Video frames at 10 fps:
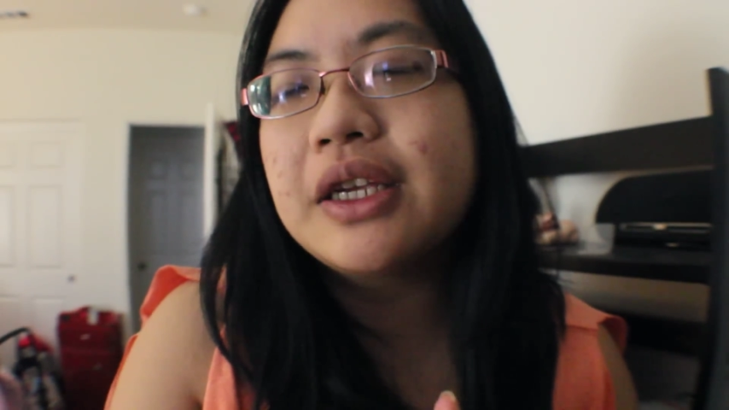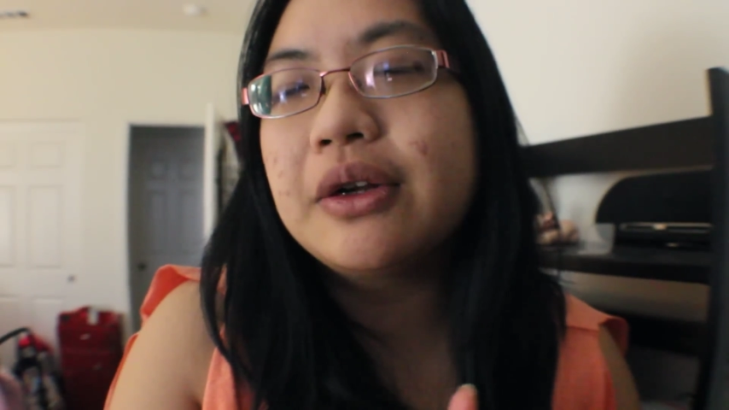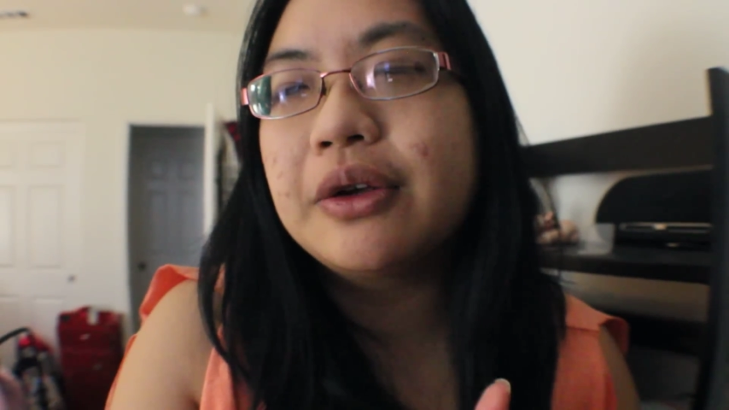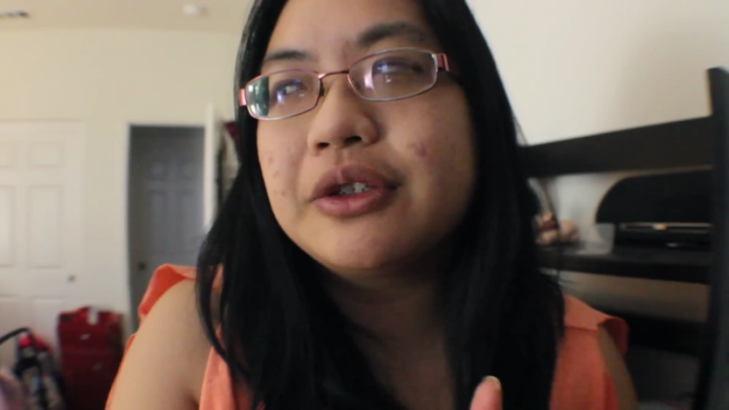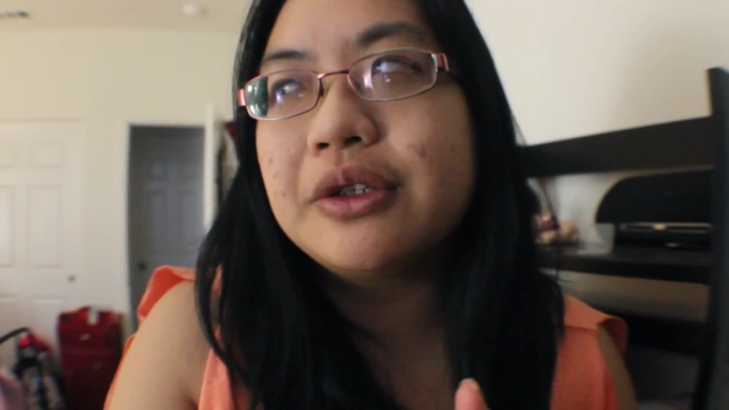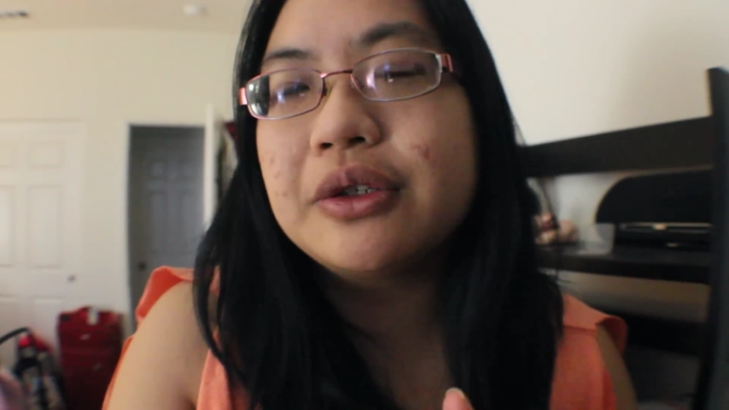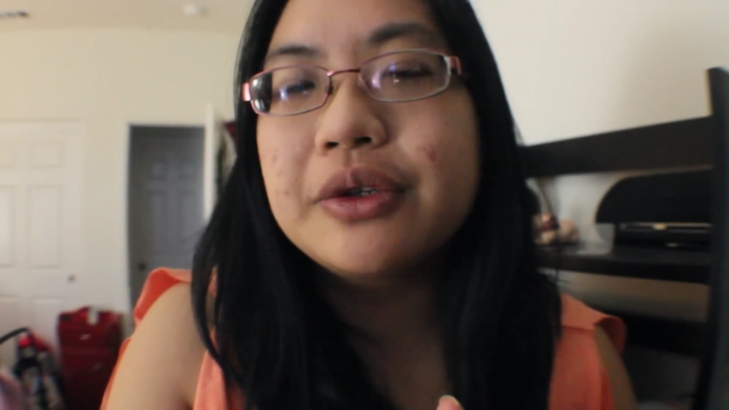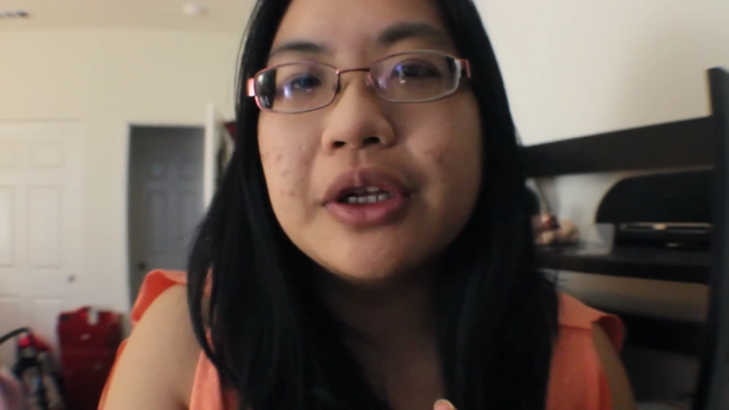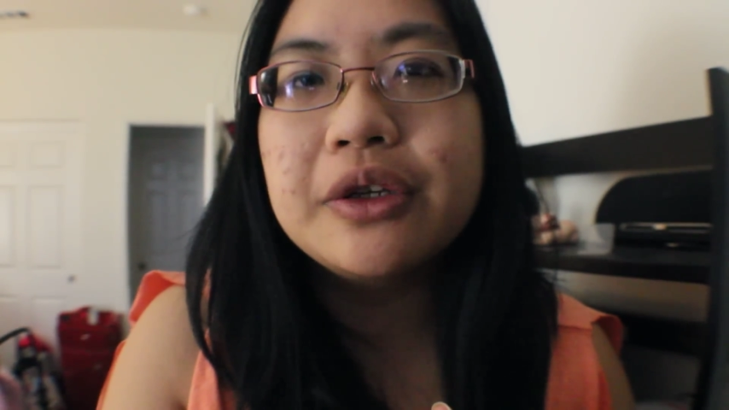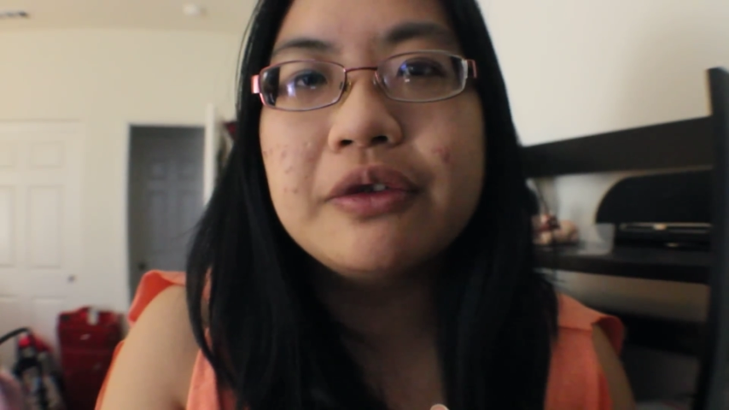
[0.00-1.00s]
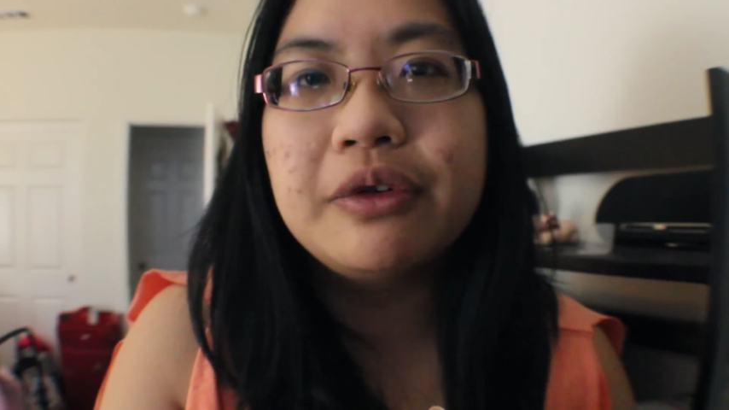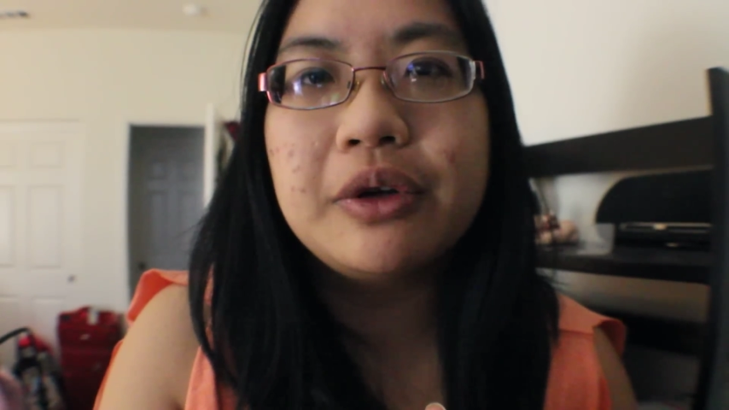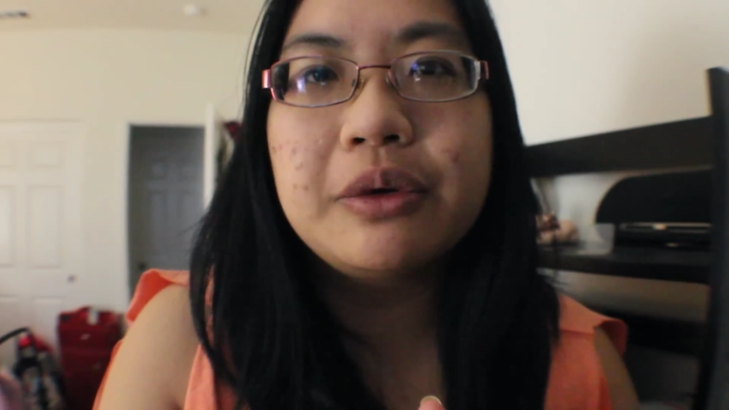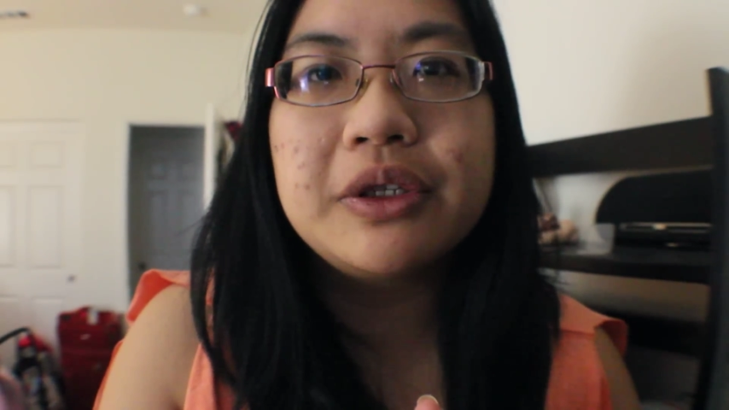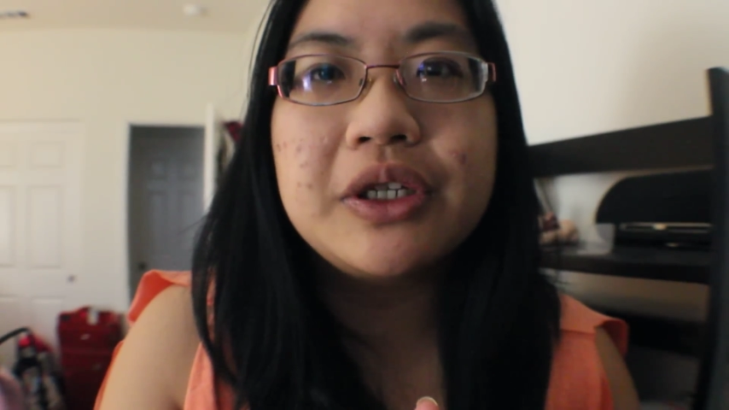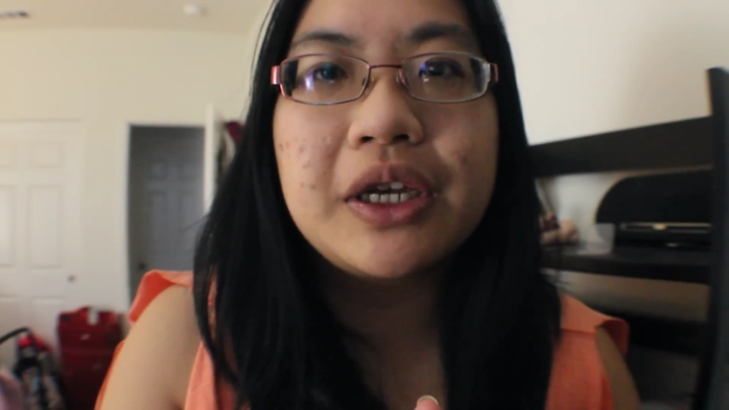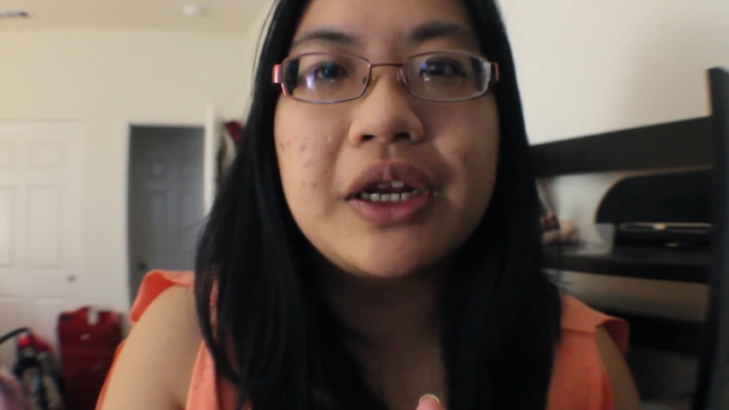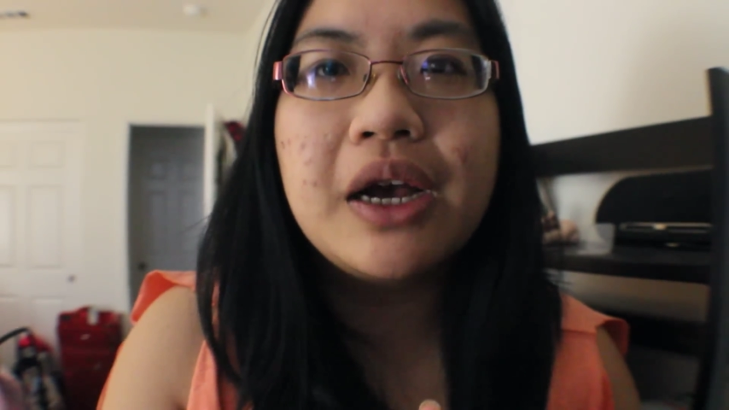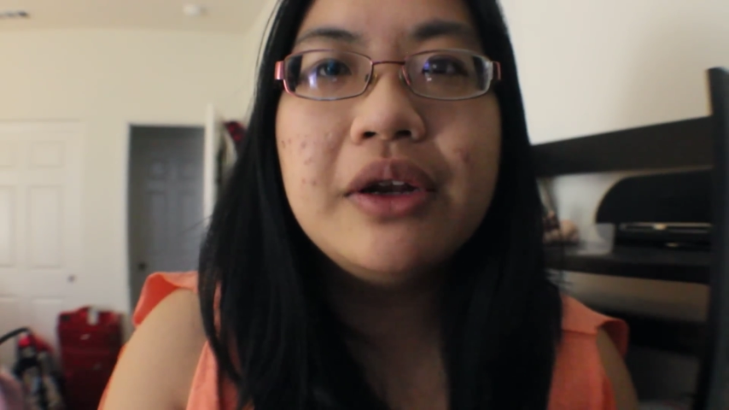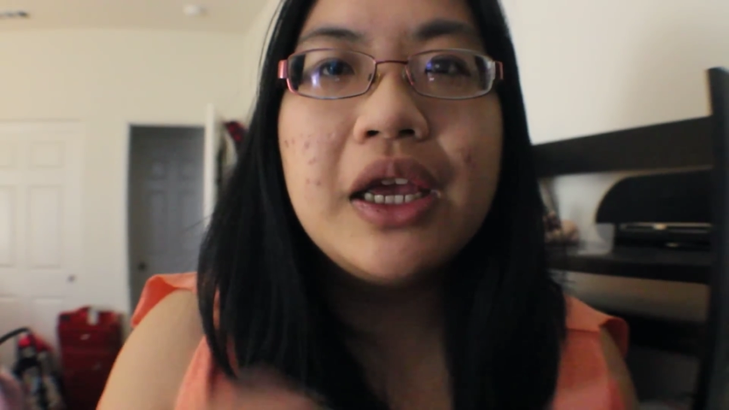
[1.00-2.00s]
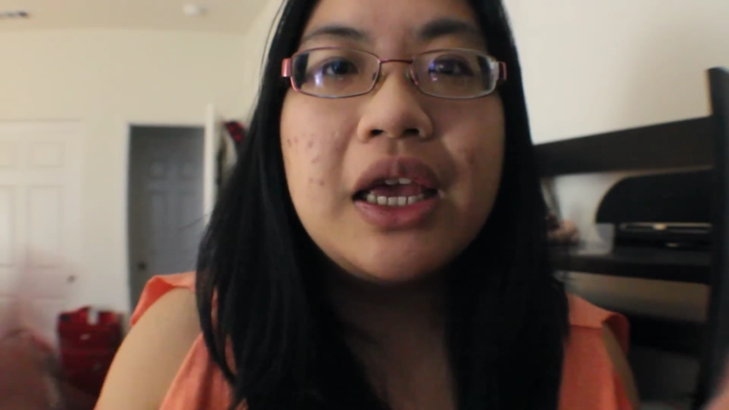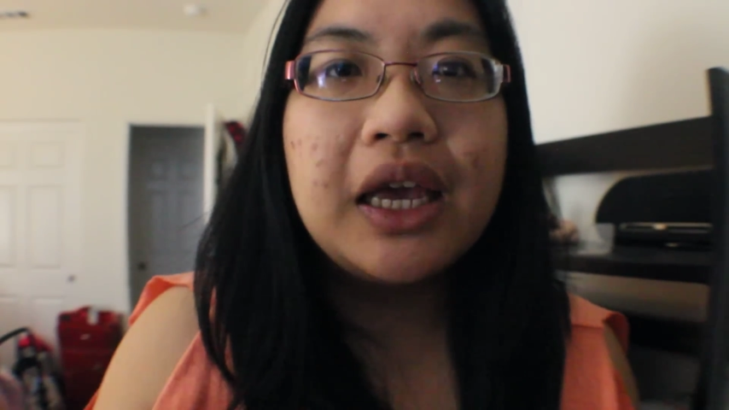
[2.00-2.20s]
and also the trailer if you want to check it out.